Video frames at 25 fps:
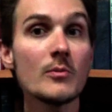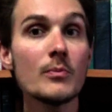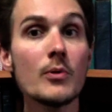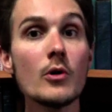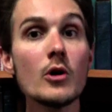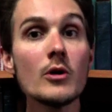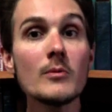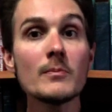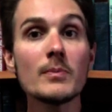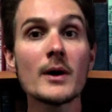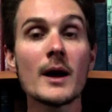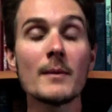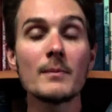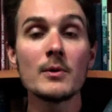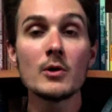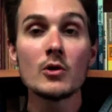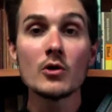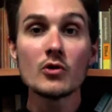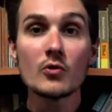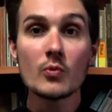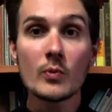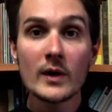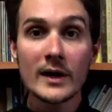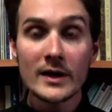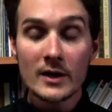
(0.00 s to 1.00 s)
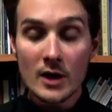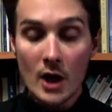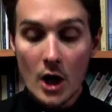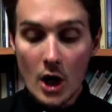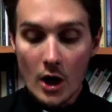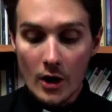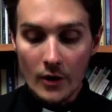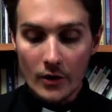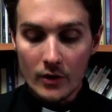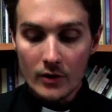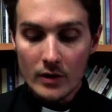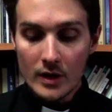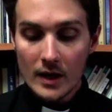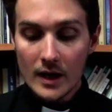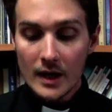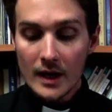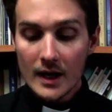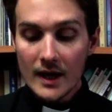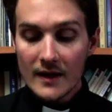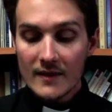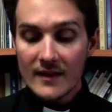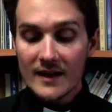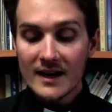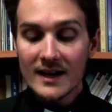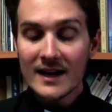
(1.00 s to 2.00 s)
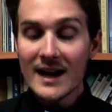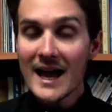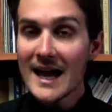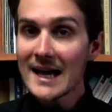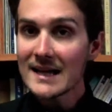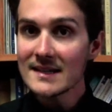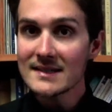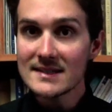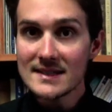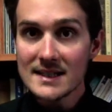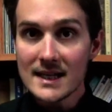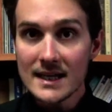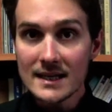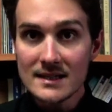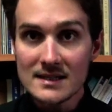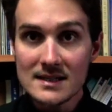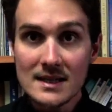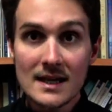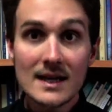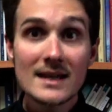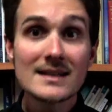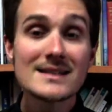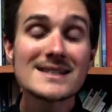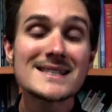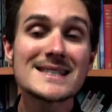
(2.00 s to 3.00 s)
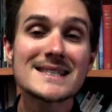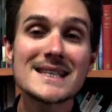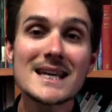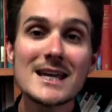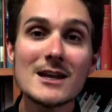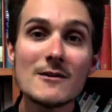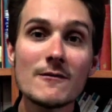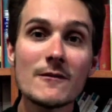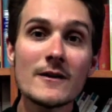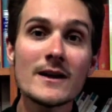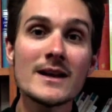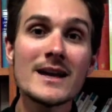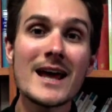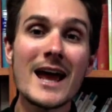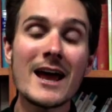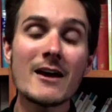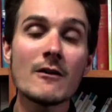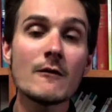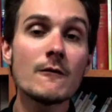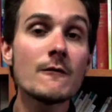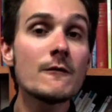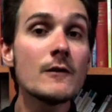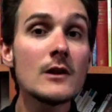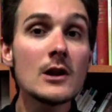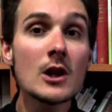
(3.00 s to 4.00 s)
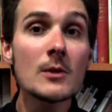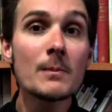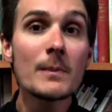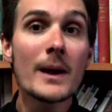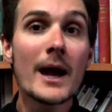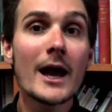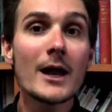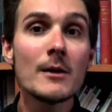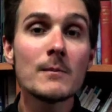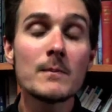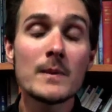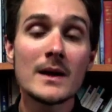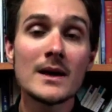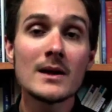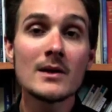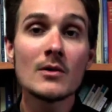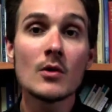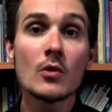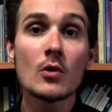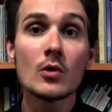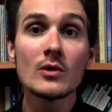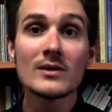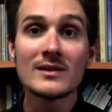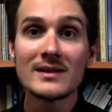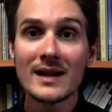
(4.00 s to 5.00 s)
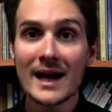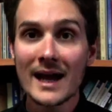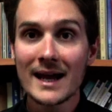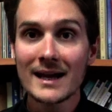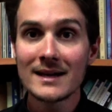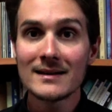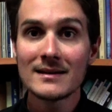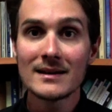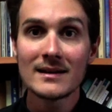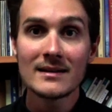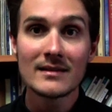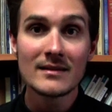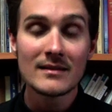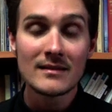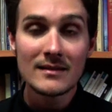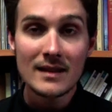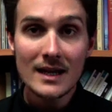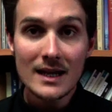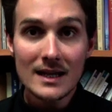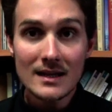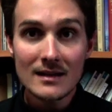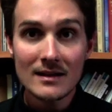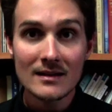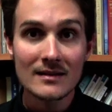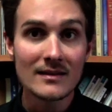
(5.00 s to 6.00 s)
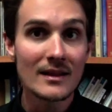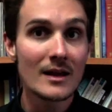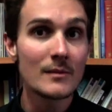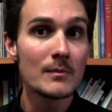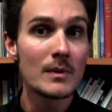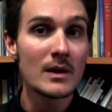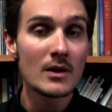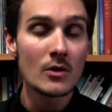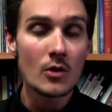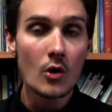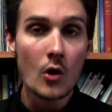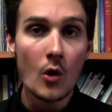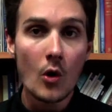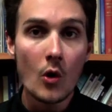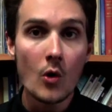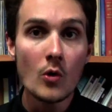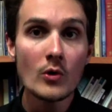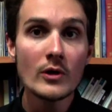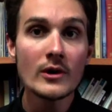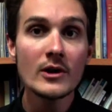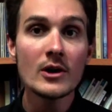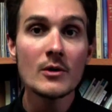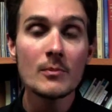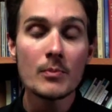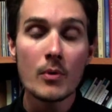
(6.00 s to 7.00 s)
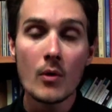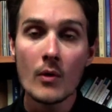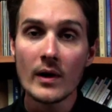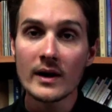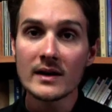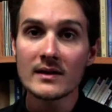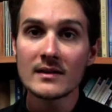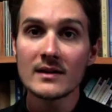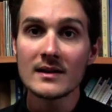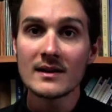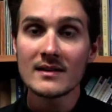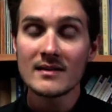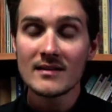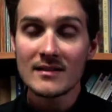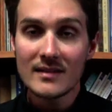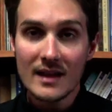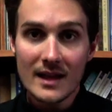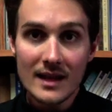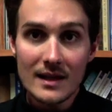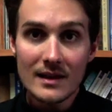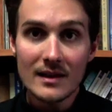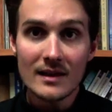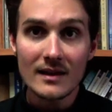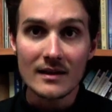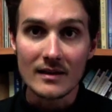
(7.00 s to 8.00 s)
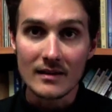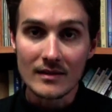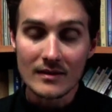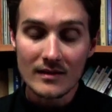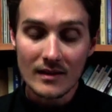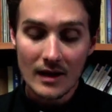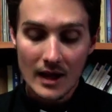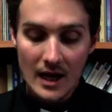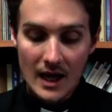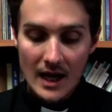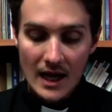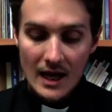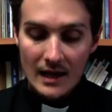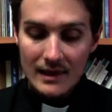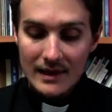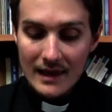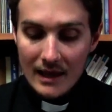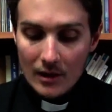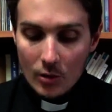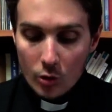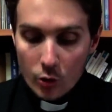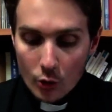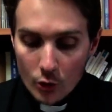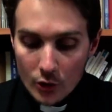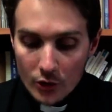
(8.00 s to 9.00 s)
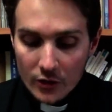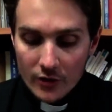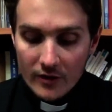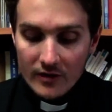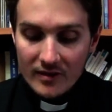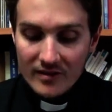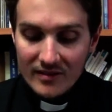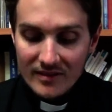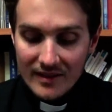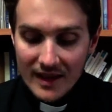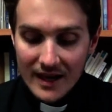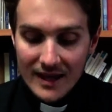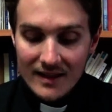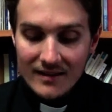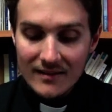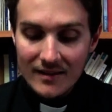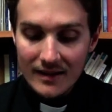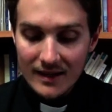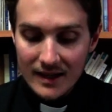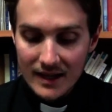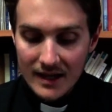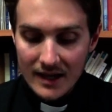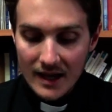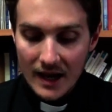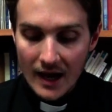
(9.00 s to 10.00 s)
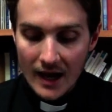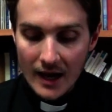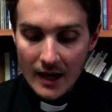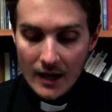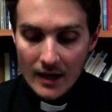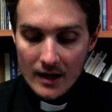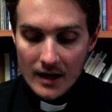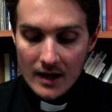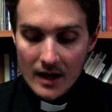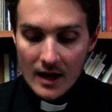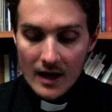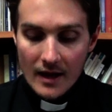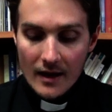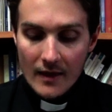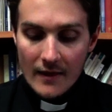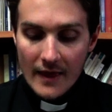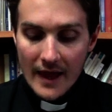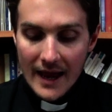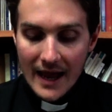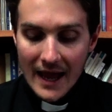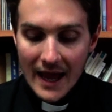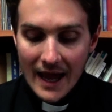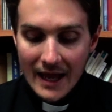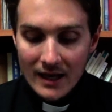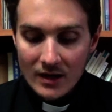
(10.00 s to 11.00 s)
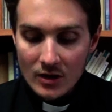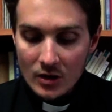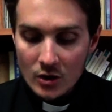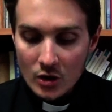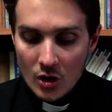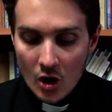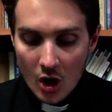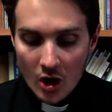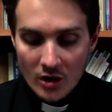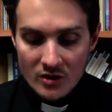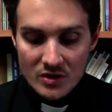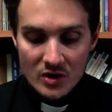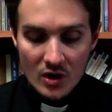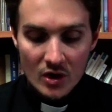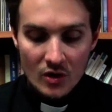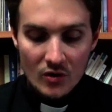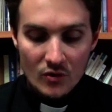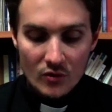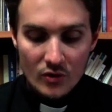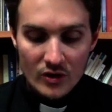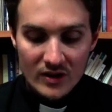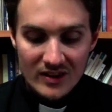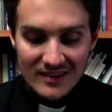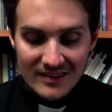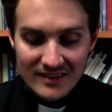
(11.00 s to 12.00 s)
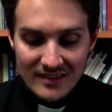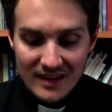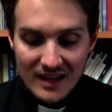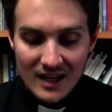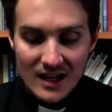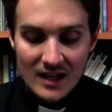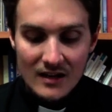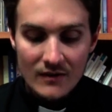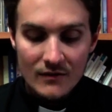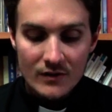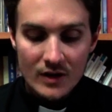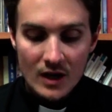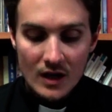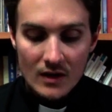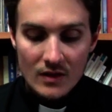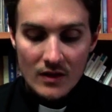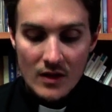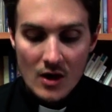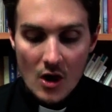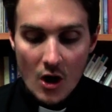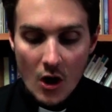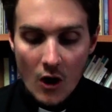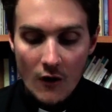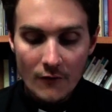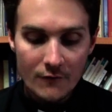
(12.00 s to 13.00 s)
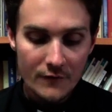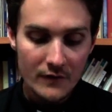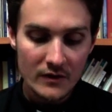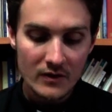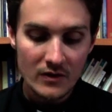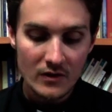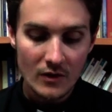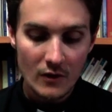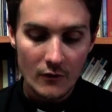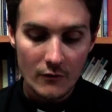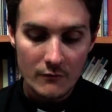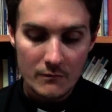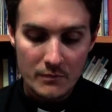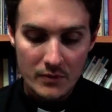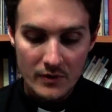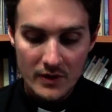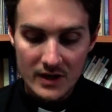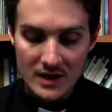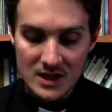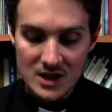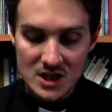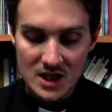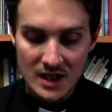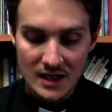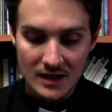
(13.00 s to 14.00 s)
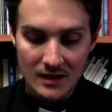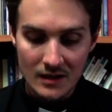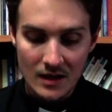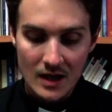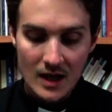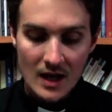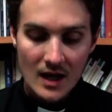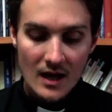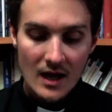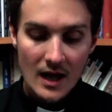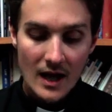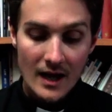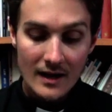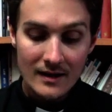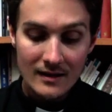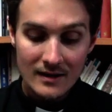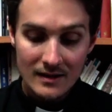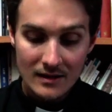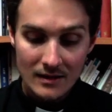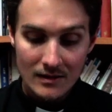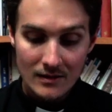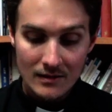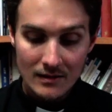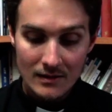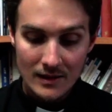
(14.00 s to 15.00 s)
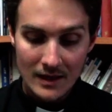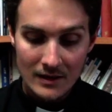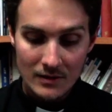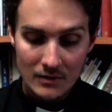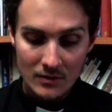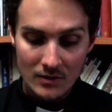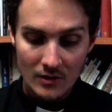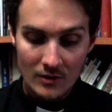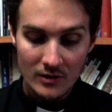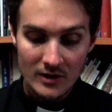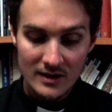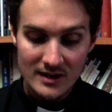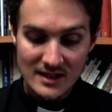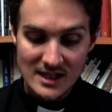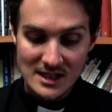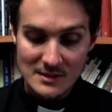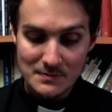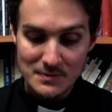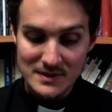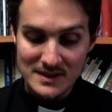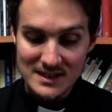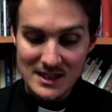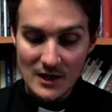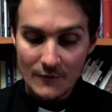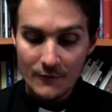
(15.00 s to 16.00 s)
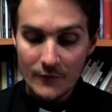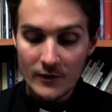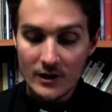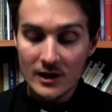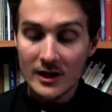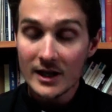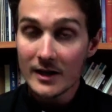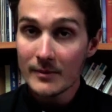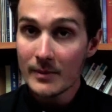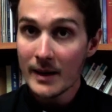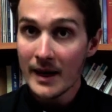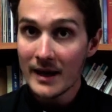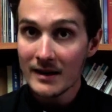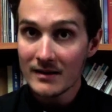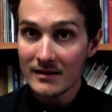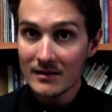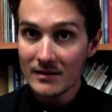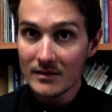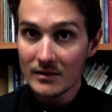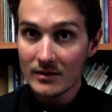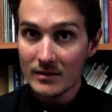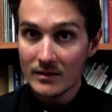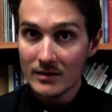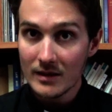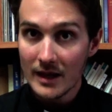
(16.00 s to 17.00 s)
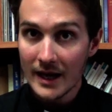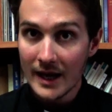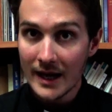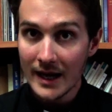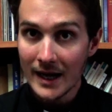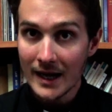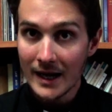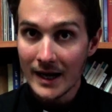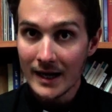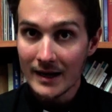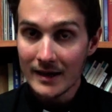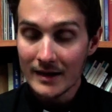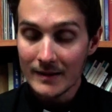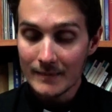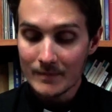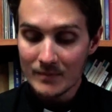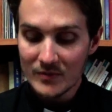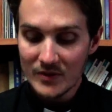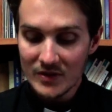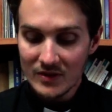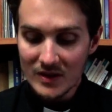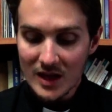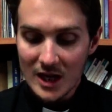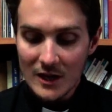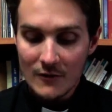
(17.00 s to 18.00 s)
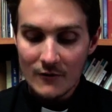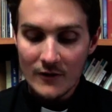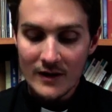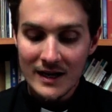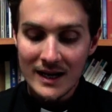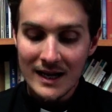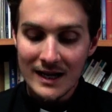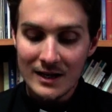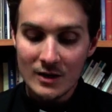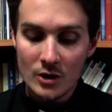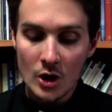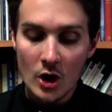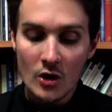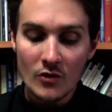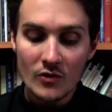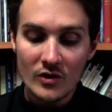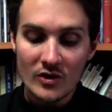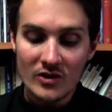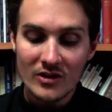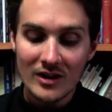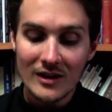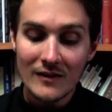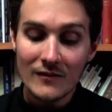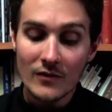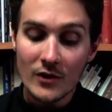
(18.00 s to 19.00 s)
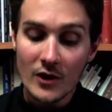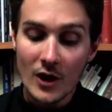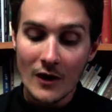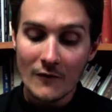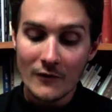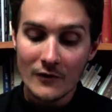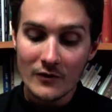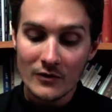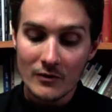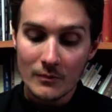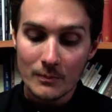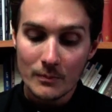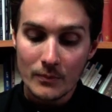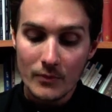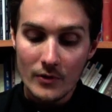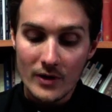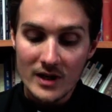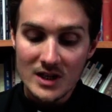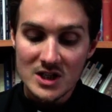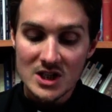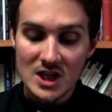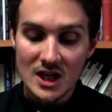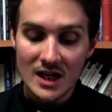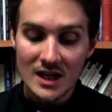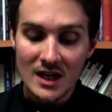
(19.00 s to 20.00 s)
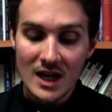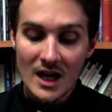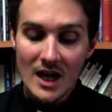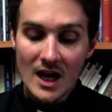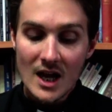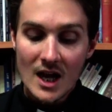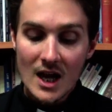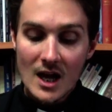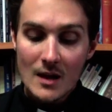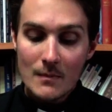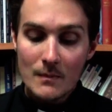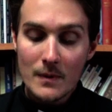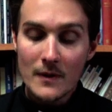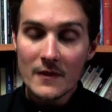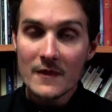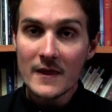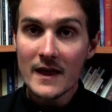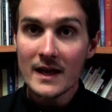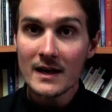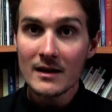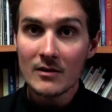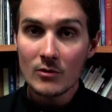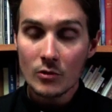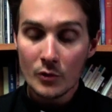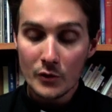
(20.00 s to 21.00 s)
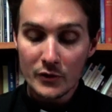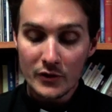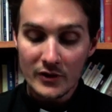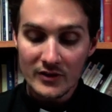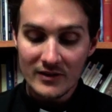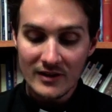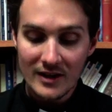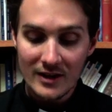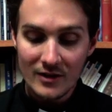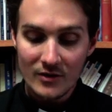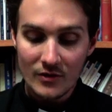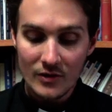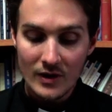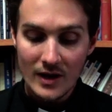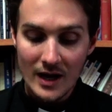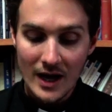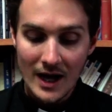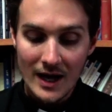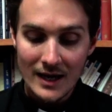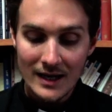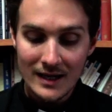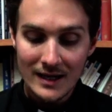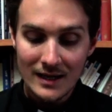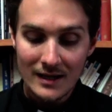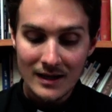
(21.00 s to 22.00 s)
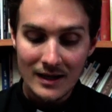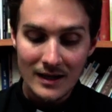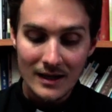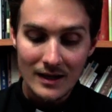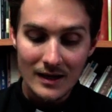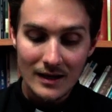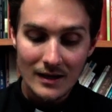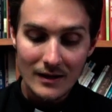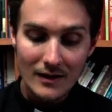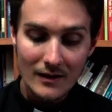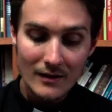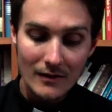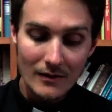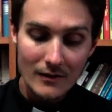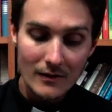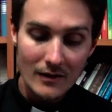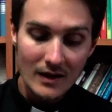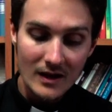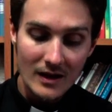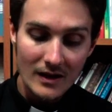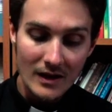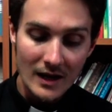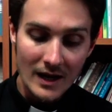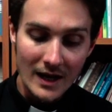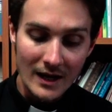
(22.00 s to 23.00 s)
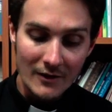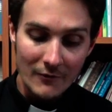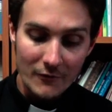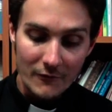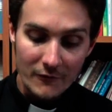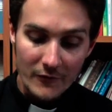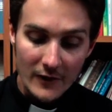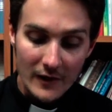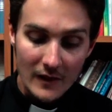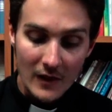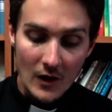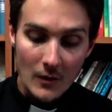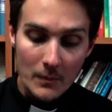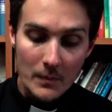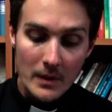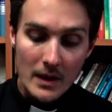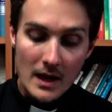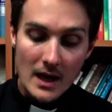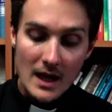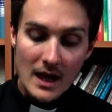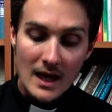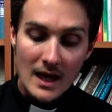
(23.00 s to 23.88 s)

important part, because we know that in Acts 6, Stephen and Philip had been ordained as deacons. They'd been called and appointed as deacons. Yet Luther says here, they had not received the office of preaching. And that's, so he says specifically about Stephen, he had not received the office of preaching. But then as Luther says regarding Philip,